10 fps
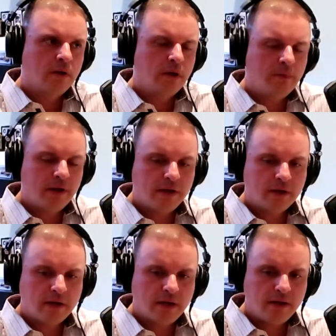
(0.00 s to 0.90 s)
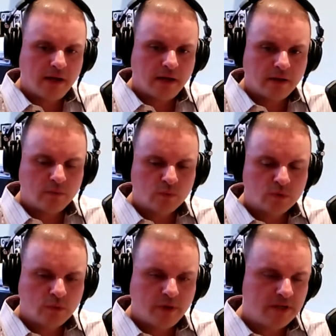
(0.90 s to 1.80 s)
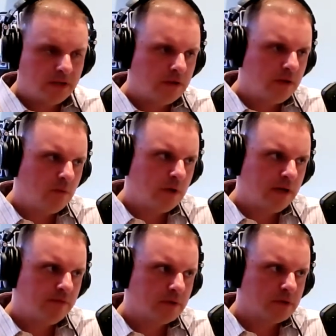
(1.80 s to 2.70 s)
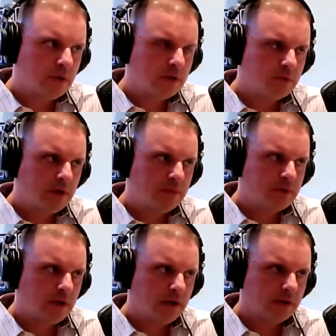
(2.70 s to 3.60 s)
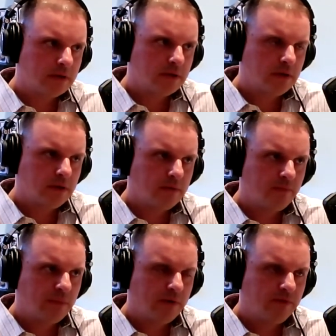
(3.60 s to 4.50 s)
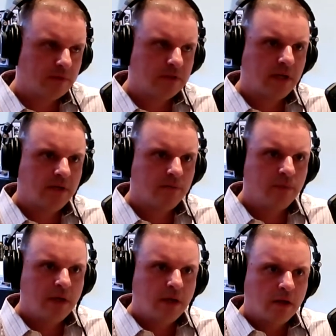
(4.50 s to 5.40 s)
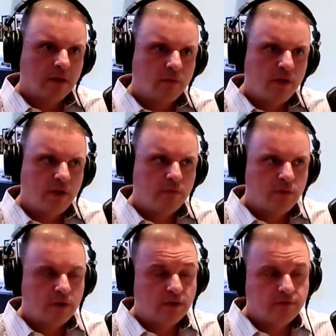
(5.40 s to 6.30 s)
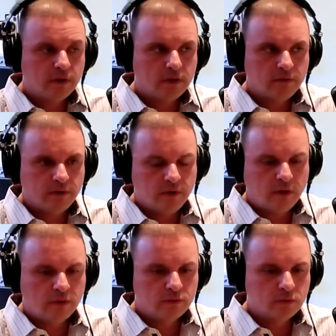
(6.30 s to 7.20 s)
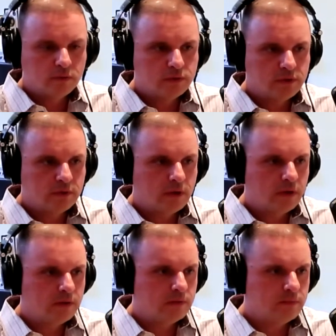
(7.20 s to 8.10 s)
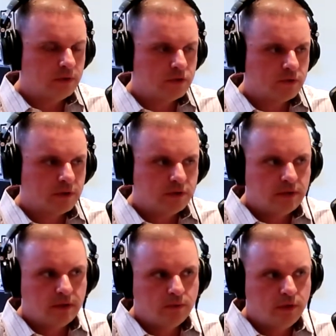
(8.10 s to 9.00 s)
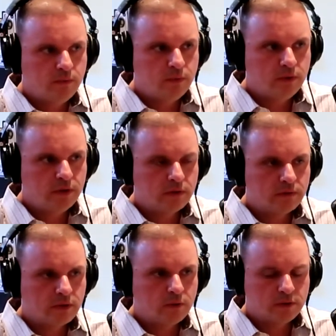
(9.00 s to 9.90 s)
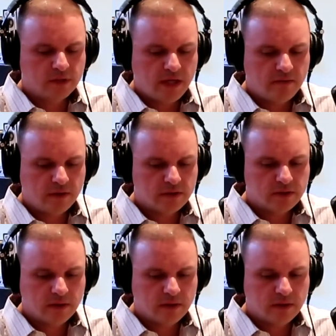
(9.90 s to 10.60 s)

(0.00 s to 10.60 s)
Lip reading: All right, Mike. So basically, when I first launched my product, my first item, I followed all the rules and all the instruction that the course gave us,